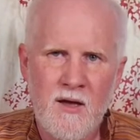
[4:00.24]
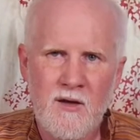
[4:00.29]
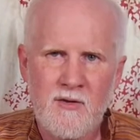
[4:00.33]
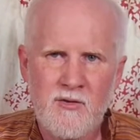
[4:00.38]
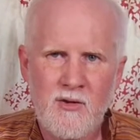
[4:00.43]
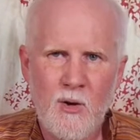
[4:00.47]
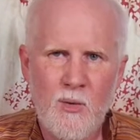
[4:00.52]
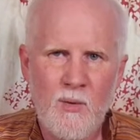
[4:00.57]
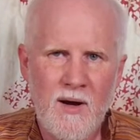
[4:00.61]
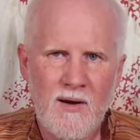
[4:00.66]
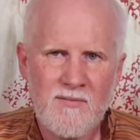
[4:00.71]

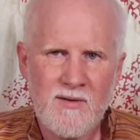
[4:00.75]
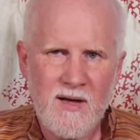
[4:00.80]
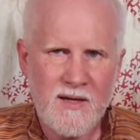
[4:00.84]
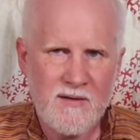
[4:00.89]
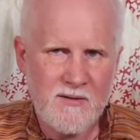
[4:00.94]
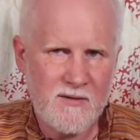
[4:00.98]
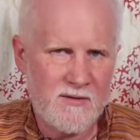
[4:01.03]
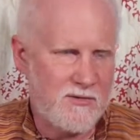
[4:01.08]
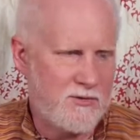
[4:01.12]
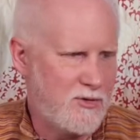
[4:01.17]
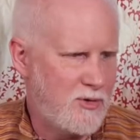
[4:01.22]
So I've
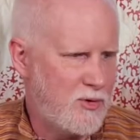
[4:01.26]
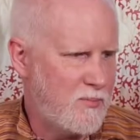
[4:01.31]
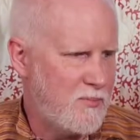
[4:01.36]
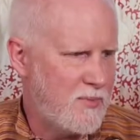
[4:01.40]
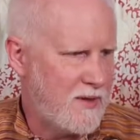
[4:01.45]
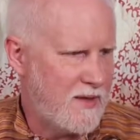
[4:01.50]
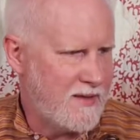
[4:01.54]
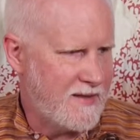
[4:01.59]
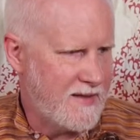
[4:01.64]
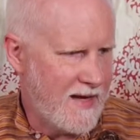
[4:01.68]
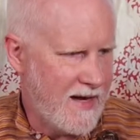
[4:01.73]
got this tuba
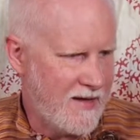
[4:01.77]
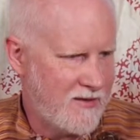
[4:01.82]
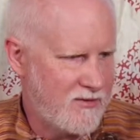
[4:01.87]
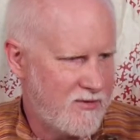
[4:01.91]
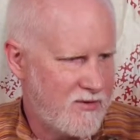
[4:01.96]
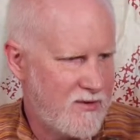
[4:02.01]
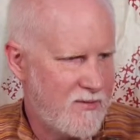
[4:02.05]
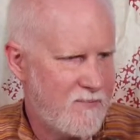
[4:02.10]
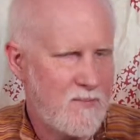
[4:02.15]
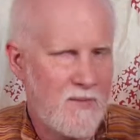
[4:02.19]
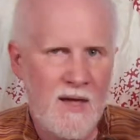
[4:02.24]

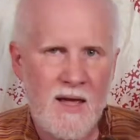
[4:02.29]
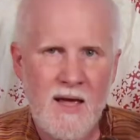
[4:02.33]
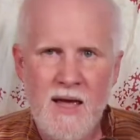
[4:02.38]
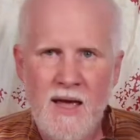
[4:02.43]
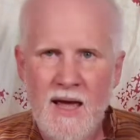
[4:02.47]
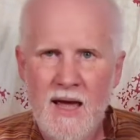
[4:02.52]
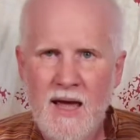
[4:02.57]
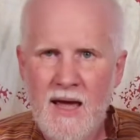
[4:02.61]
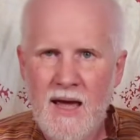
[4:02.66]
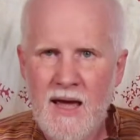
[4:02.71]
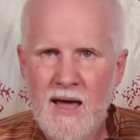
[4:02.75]
attached,
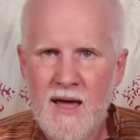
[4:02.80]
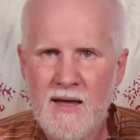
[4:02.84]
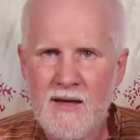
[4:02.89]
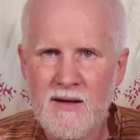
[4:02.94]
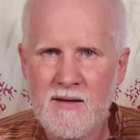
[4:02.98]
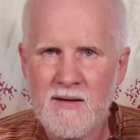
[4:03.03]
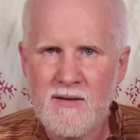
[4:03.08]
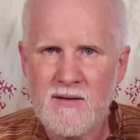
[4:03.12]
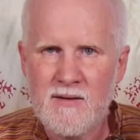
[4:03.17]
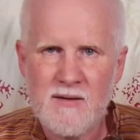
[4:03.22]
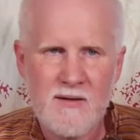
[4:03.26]

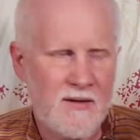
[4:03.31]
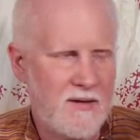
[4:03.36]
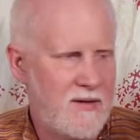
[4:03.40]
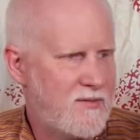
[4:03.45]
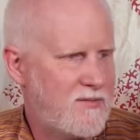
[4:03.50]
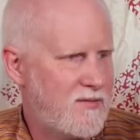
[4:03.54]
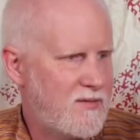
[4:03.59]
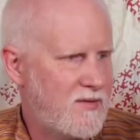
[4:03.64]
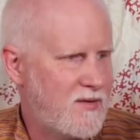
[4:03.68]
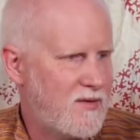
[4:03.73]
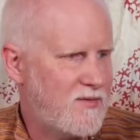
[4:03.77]
and
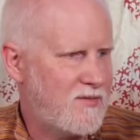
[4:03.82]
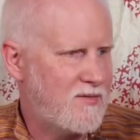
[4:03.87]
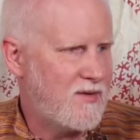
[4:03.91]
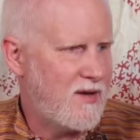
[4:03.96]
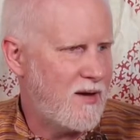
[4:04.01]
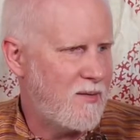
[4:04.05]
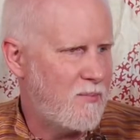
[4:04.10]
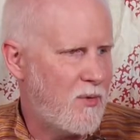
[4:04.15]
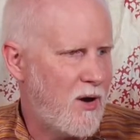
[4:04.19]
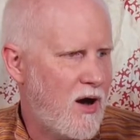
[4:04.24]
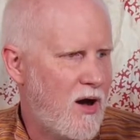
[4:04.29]
it's this
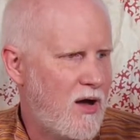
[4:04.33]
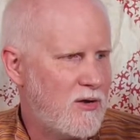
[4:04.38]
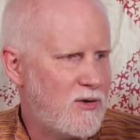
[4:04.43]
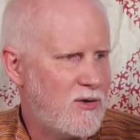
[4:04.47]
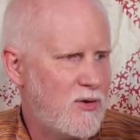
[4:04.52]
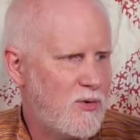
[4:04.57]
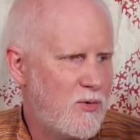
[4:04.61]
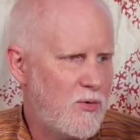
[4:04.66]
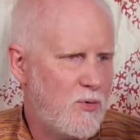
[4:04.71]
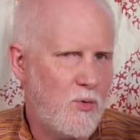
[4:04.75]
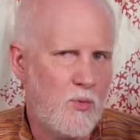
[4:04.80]

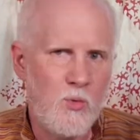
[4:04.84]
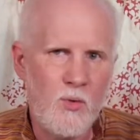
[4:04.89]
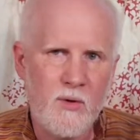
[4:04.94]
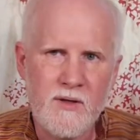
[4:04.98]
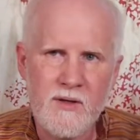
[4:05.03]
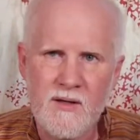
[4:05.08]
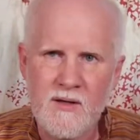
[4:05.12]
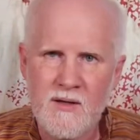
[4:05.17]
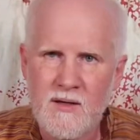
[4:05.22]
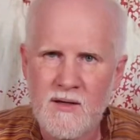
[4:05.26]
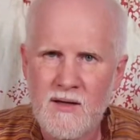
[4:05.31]
hollow
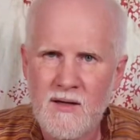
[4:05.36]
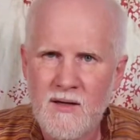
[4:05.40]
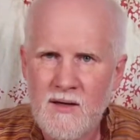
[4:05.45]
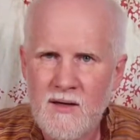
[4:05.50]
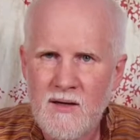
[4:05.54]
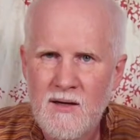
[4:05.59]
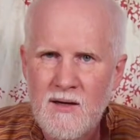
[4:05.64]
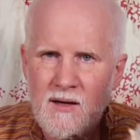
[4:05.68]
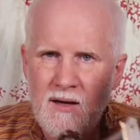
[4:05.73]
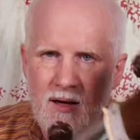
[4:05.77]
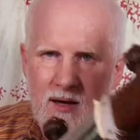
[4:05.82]
wooden
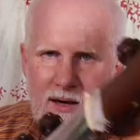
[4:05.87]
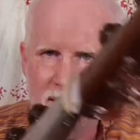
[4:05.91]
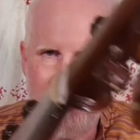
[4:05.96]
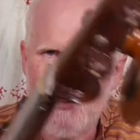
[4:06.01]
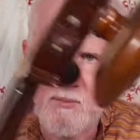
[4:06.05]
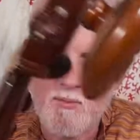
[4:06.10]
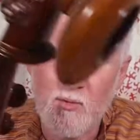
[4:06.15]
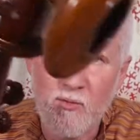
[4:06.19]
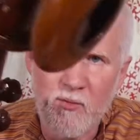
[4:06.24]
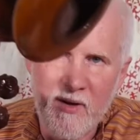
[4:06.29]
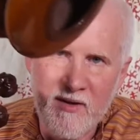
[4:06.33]

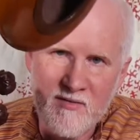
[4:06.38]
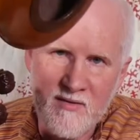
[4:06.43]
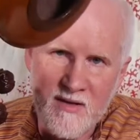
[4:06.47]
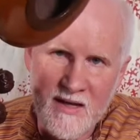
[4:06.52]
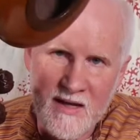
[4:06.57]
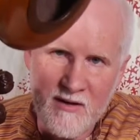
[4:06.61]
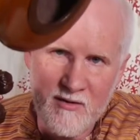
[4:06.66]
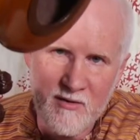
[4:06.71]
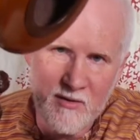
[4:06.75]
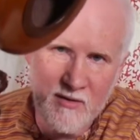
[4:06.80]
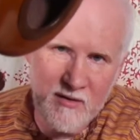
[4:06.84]

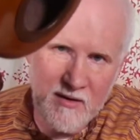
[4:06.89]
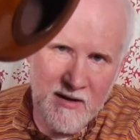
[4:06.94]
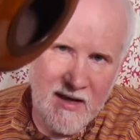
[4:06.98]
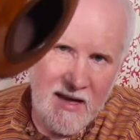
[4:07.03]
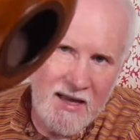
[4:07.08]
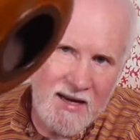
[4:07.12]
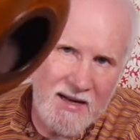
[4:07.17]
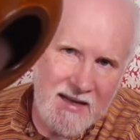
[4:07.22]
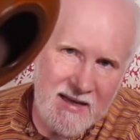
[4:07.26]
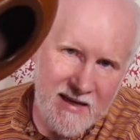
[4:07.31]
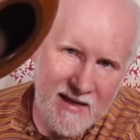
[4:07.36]
resonator,
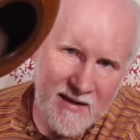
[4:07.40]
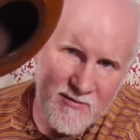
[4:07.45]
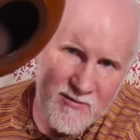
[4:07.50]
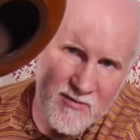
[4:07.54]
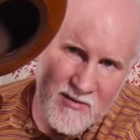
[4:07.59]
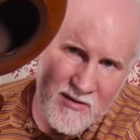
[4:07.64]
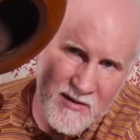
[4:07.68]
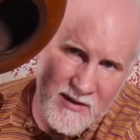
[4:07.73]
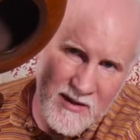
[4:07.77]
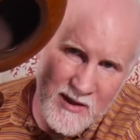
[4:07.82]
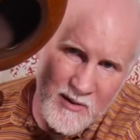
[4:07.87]
and it
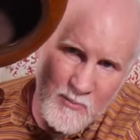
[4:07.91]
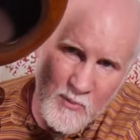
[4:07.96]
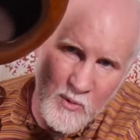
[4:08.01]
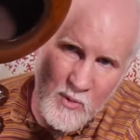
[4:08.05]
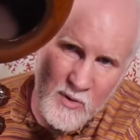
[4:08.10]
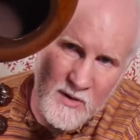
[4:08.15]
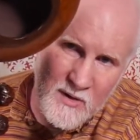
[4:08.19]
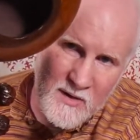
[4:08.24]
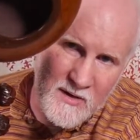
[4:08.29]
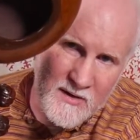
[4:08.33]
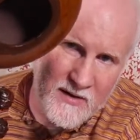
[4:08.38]
gives a little
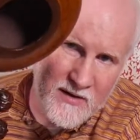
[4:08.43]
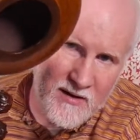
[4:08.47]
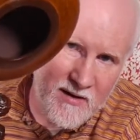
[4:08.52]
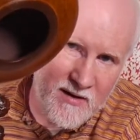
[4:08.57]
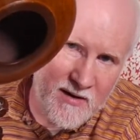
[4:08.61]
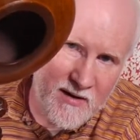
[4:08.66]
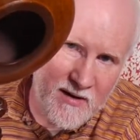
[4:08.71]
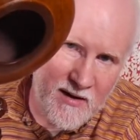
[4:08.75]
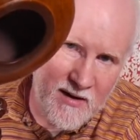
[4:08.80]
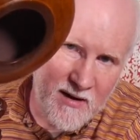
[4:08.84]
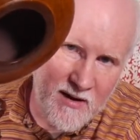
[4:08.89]
more
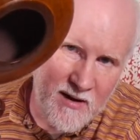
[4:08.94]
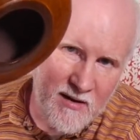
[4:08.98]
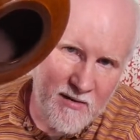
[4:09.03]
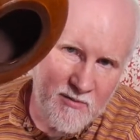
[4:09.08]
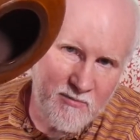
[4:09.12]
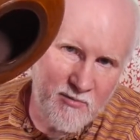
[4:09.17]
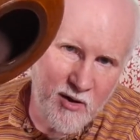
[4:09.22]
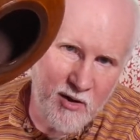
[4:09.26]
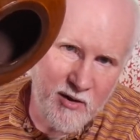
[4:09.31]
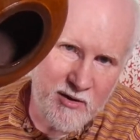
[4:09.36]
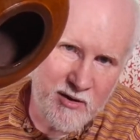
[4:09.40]

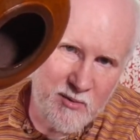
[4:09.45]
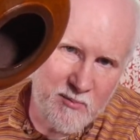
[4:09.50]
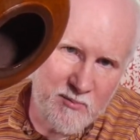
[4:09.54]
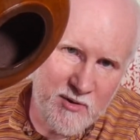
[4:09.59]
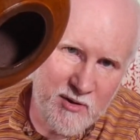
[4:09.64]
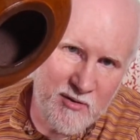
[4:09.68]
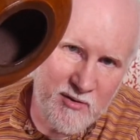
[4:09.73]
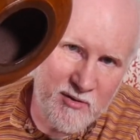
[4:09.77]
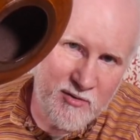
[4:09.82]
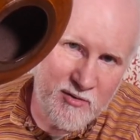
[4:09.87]
volume to the